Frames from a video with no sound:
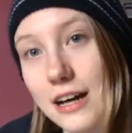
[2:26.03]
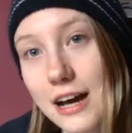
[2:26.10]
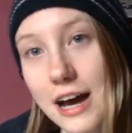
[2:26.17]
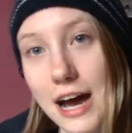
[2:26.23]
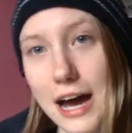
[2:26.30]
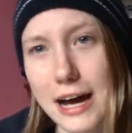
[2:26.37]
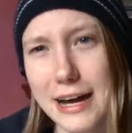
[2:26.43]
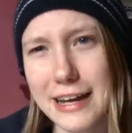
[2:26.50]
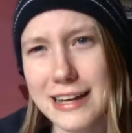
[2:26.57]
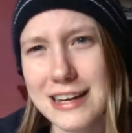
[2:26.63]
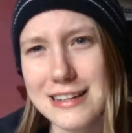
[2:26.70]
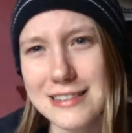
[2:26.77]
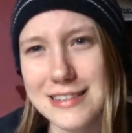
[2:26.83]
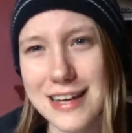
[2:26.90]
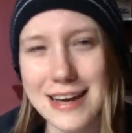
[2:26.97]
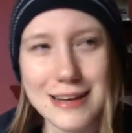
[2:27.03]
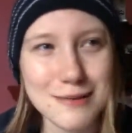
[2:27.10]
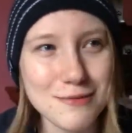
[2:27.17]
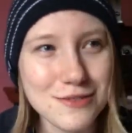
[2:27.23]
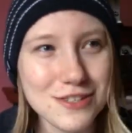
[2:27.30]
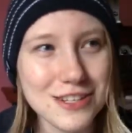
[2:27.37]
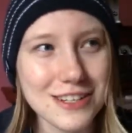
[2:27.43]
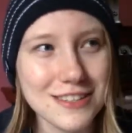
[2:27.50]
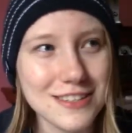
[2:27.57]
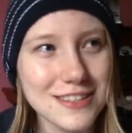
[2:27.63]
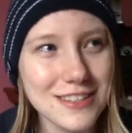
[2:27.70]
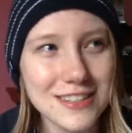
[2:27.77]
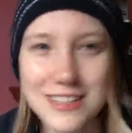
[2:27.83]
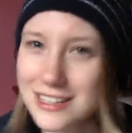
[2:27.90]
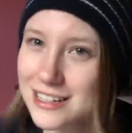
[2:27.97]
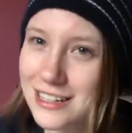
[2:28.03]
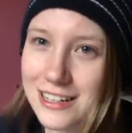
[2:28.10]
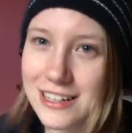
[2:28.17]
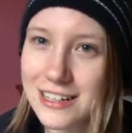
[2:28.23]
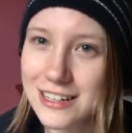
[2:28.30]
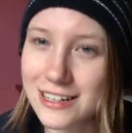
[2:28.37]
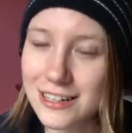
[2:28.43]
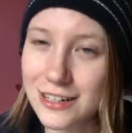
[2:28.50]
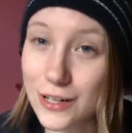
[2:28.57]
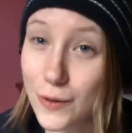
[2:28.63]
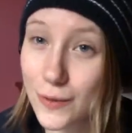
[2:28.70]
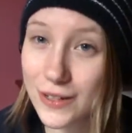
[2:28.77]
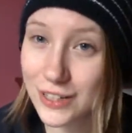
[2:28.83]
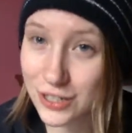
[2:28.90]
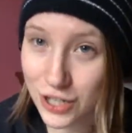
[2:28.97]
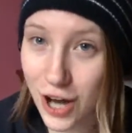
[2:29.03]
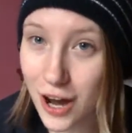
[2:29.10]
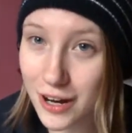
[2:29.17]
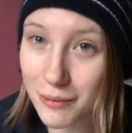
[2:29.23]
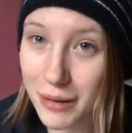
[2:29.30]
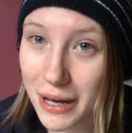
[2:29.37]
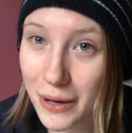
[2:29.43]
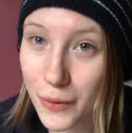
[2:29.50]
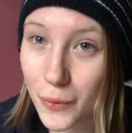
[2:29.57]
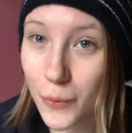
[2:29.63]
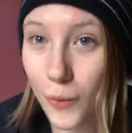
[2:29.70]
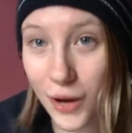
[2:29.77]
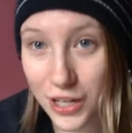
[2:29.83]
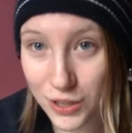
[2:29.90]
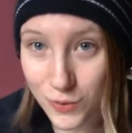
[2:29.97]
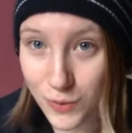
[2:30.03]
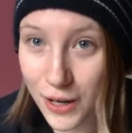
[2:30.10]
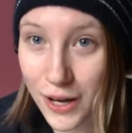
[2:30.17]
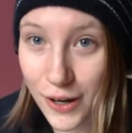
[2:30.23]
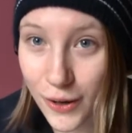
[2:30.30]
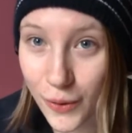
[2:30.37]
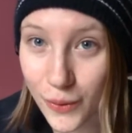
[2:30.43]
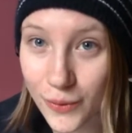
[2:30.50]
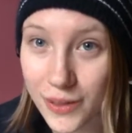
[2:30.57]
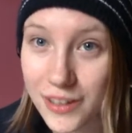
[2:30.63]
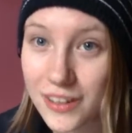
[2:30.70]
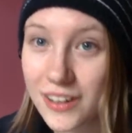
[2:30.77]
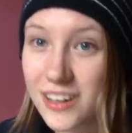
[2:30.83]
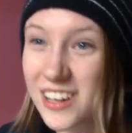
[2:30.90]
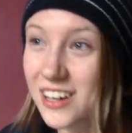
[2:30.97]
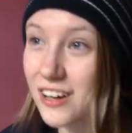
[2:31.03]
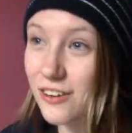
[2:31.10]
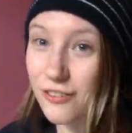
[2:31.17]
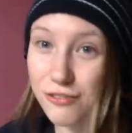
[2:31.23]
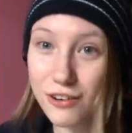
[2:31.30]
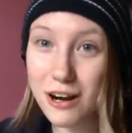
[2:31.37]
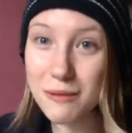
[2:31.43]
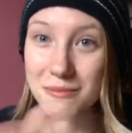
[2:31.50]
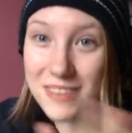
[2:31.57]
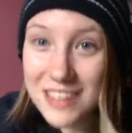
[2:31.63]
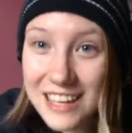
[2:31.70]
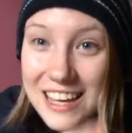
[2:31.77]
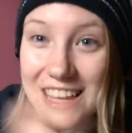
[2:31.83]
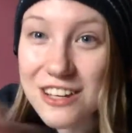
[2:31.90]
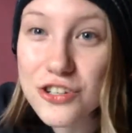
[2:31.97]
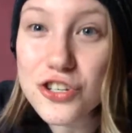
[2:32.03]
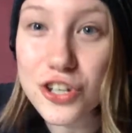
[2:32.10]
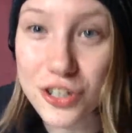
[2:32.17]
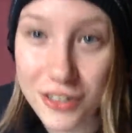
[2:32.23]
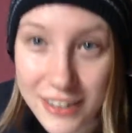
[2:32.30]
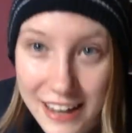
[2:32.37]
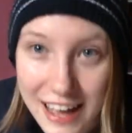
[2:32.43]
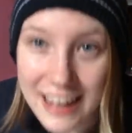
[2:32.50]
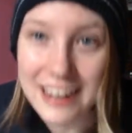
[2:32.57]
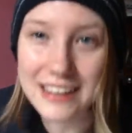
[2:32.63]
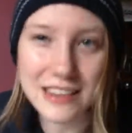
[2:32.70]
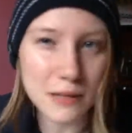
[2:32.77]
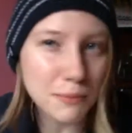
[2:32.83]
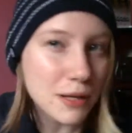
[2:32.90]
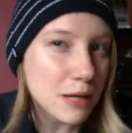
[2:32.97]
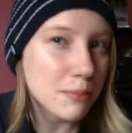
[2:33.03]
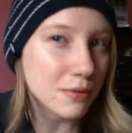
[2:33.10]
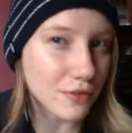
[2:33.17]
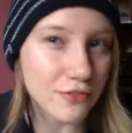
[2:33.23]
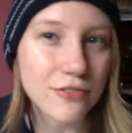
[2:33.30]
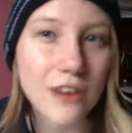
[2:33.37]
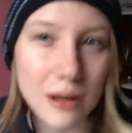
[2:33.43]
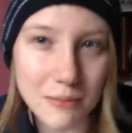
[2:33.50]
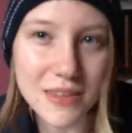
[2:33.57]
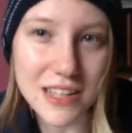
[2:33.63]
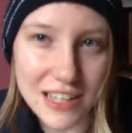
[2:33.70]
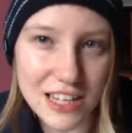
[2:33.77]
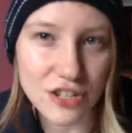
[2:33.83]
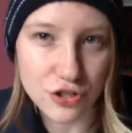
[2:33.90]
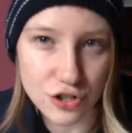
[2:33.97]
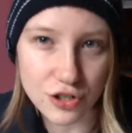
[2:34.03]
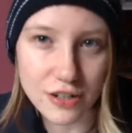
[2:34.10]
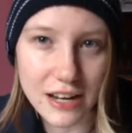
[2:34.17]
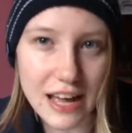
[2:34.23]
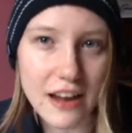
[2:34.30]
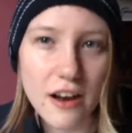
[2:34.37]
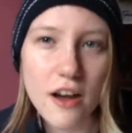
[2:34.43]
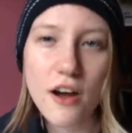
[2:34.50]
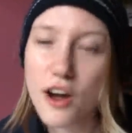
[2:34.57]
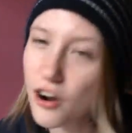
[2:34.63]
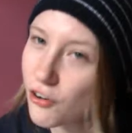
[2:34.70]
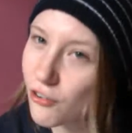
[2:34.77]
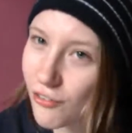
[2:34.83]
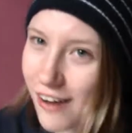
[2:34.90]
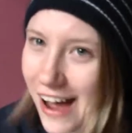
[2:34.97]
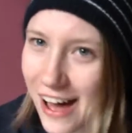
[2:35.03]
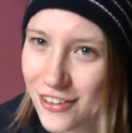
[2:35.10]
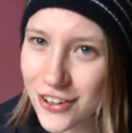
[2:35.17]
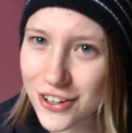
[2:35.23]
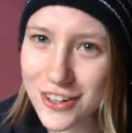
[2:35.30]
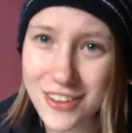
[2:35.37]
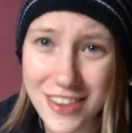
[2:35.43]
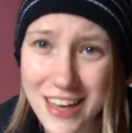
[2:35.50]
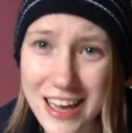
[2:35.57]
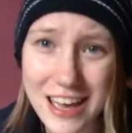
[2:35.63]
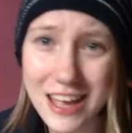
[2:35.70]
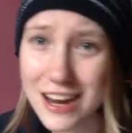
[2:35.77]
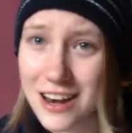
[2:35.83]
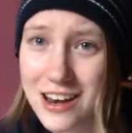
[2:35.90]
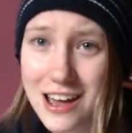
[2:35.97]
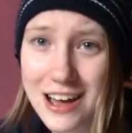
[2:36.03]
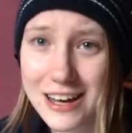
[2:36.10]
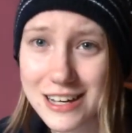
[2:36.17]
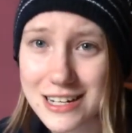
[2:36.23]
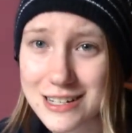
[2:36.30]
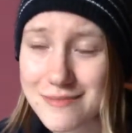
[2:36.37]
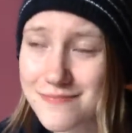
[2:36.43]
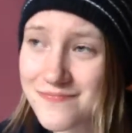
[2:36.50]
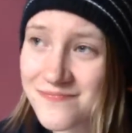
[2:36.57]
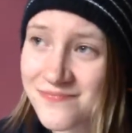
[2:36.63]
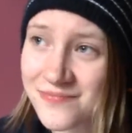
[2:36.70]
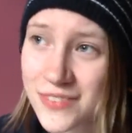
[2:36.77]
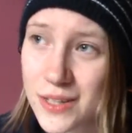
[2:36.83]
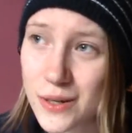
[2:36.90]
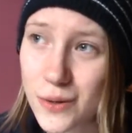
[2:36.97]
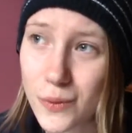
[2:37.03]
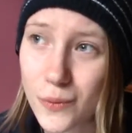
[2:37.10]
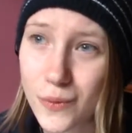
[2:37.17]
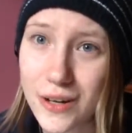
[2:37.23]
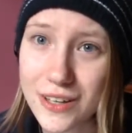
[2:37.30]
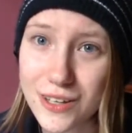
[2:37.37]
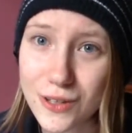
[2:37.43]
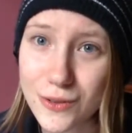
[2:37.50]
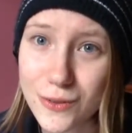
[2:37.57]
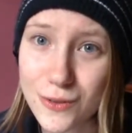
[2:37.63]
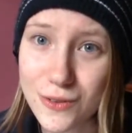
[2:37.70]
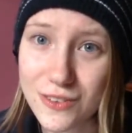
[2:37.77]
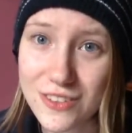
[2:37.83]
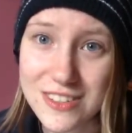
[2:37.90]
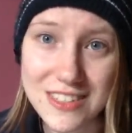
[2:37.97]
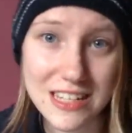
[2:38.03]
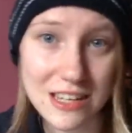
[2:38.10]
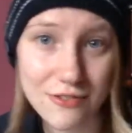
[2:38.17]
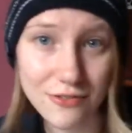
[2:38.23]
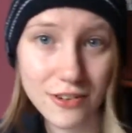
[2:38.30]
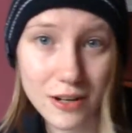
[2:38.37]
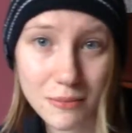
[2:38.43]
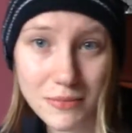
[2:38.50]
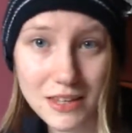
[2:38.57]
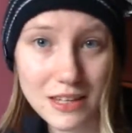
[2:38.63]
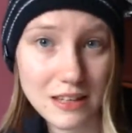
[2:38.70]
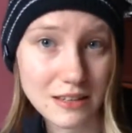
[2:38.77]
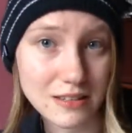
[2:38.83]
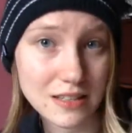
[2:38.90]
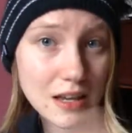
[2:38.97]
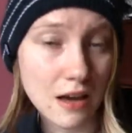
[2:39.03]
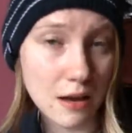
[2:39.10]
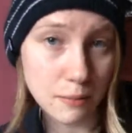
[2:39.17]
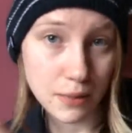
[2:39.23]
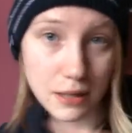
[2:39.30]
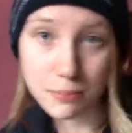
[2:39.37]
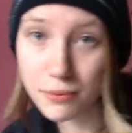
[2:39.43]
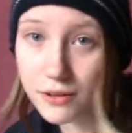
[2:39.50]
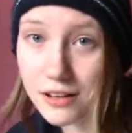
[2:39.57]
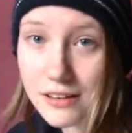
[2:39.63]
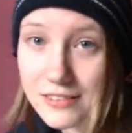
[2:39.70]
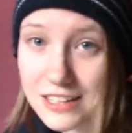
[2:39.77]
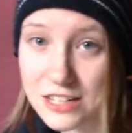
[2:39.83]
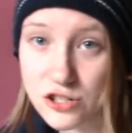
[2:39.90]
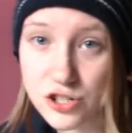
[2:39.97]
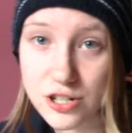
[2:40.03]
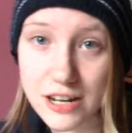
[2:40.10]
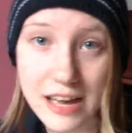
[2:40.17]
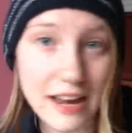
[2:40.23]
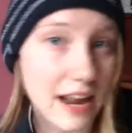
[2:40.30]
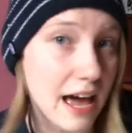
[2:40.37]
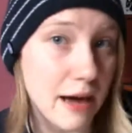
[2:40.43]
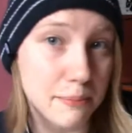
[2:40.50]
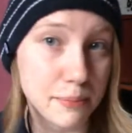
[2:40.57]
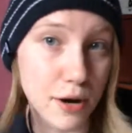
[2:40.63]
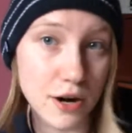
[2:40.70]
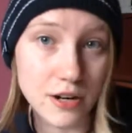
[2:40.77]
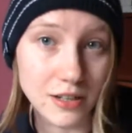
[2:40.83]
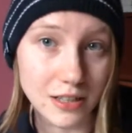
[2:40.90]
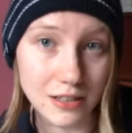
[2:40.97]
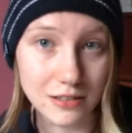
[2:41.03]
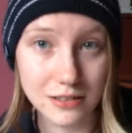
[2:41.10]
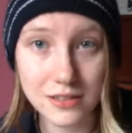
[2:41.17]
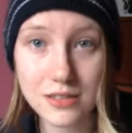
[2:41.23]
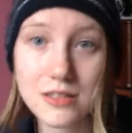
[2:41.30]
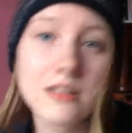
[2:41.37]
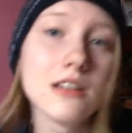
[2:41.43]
I guess I am just going to talk about what you know from the internet and the people from the internet rather than what you'd see from these people on the internet at parties.